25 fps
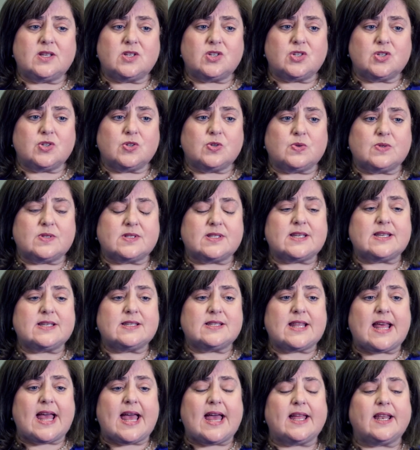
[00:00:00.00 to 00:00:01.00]
issues is
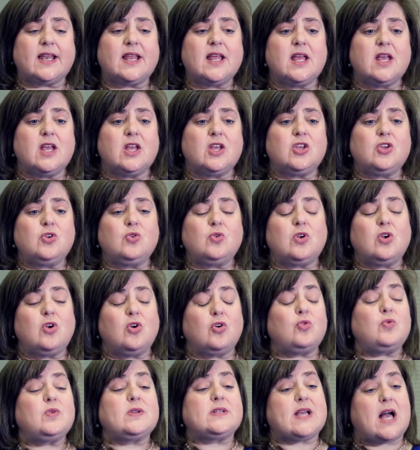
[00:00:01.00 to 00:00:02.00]
that you can
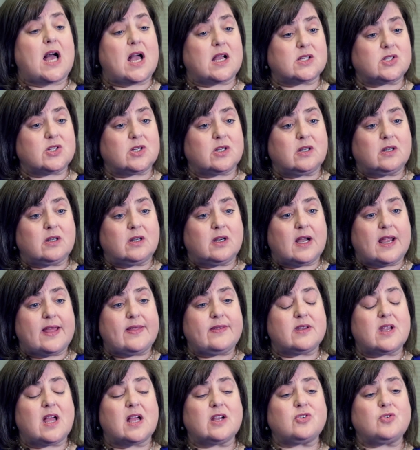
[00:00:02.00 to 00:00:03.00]
go to a doctor and
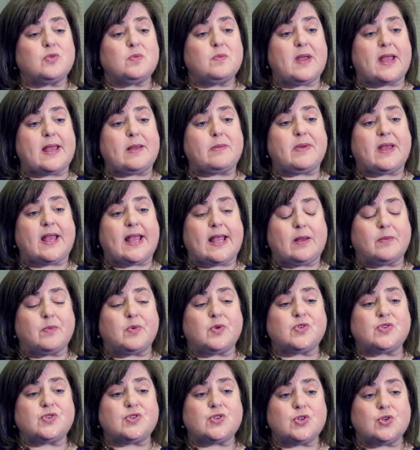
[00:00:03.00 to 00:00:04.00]
the doctor may be
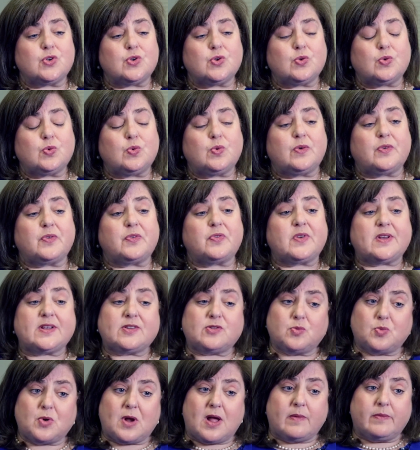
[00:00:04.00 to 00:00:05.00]
able to
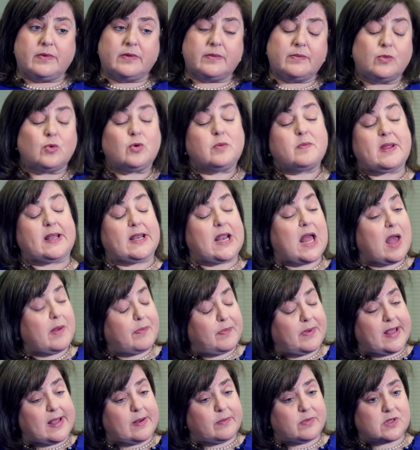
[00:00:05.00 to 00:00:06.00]
fix a problem or may not
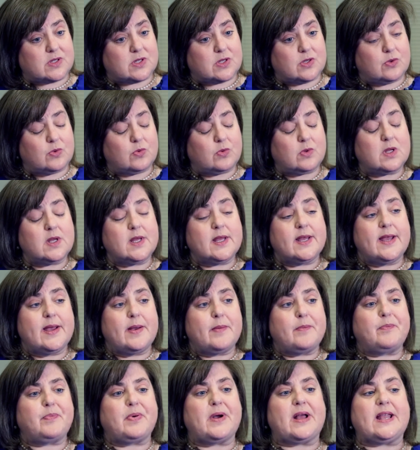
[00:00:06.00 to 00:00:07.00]
be able to,
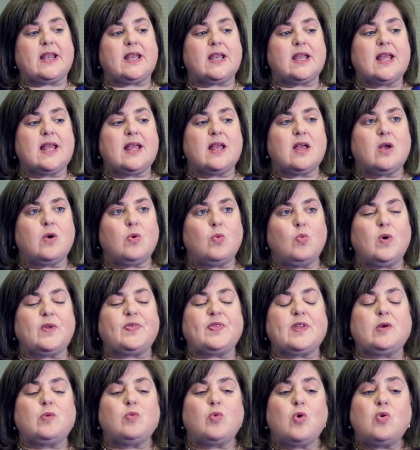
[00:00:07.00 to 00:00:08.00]
but what
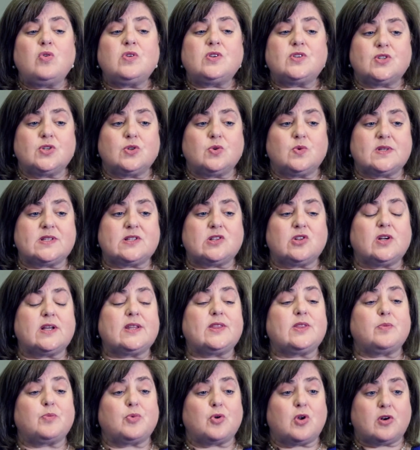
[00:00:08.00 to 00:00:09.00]
they won't do is look
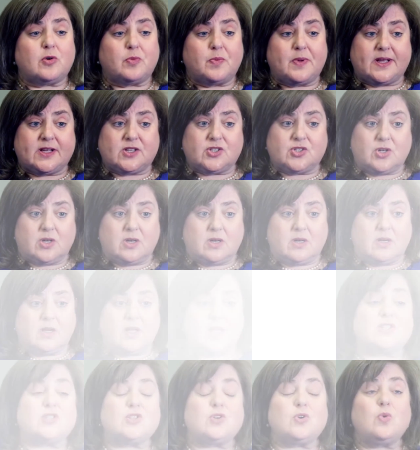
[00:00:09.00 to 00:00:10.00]
at the broader picture.
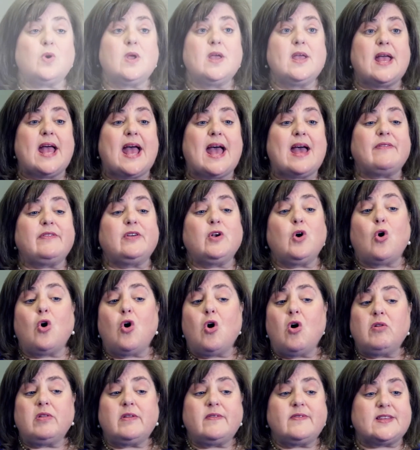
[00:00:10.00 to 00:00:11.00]
And so having
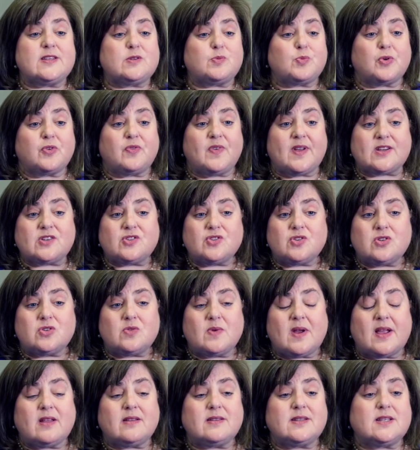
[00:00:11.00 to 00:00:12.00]
all of these professionals
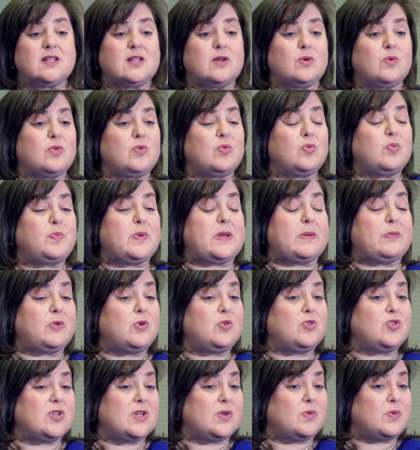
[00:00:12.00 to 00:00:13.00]
around dealing with people
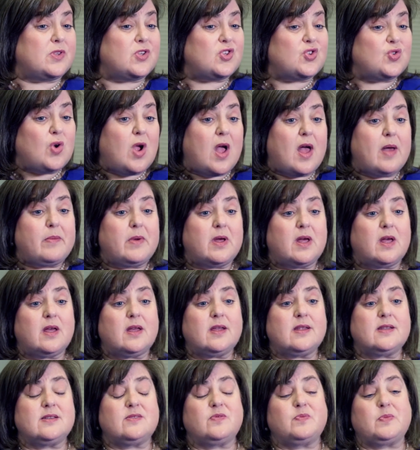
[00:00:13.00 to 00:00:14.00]
who deal with
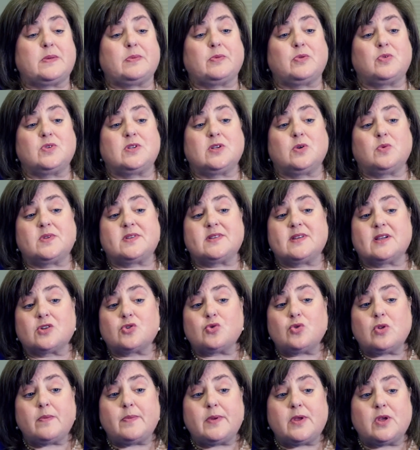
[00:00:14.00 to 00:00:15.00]
trauma, people who deal with
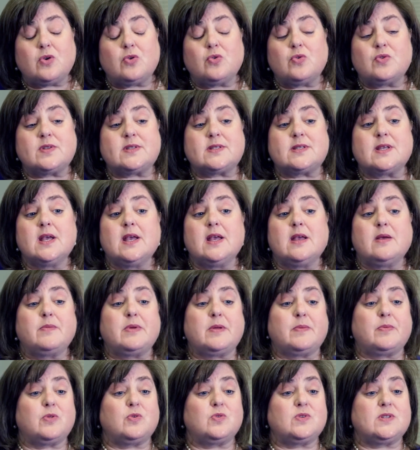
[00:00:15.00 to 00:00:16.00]
sexual abuse,
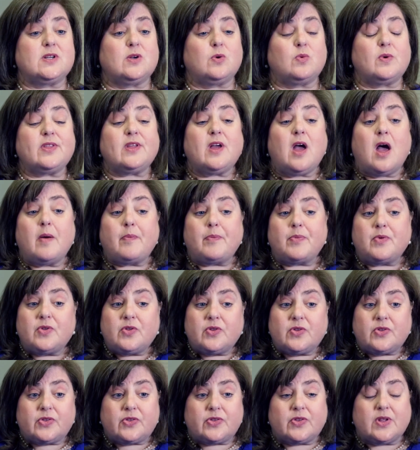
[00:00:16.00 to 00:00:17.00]
people who deal with
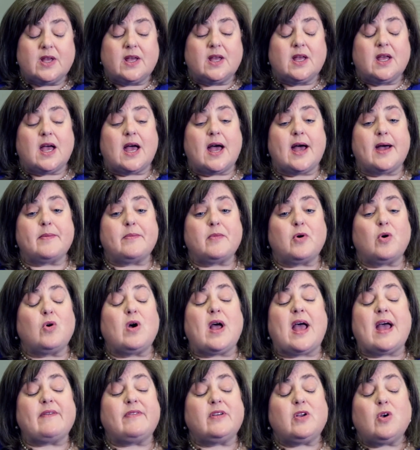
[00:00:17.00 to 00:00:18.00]
couples, um,
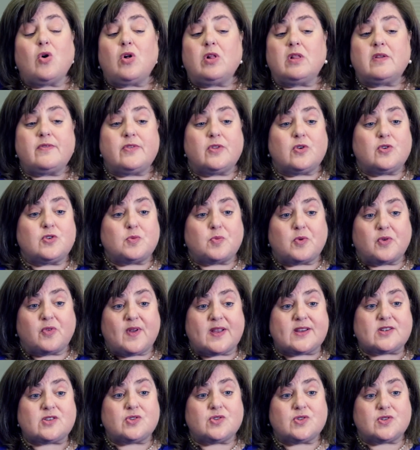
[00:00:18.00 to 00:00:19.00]
having all of those
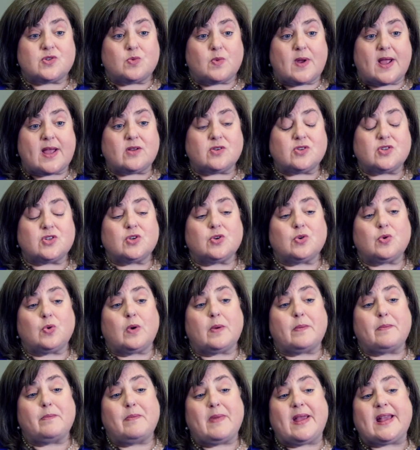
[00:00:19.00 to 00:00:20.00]
professionals around you
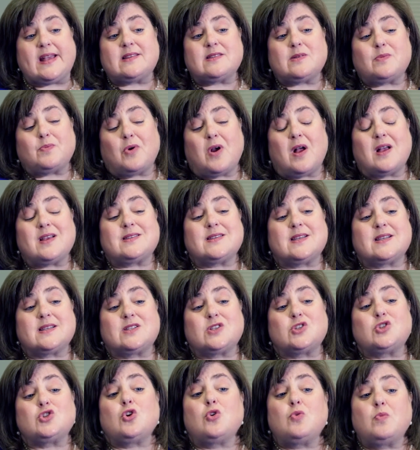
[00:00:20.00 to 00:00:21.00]
makes the process
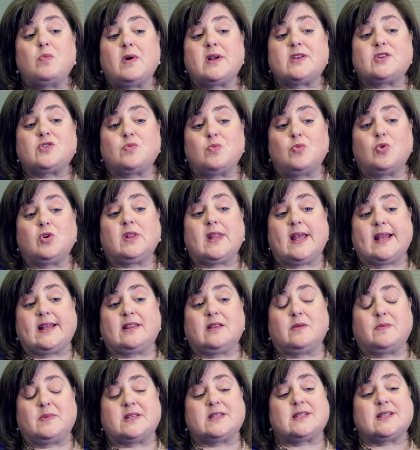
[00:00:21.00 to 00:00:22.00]
so much more
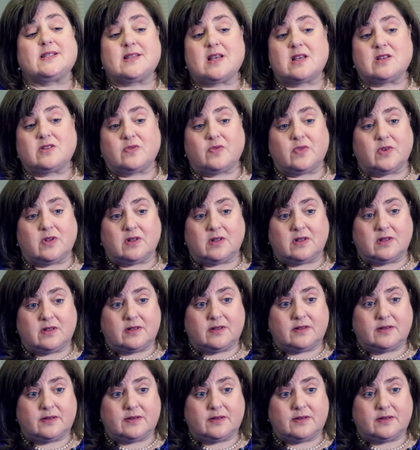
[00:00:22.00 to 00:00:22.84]
likely to be successful.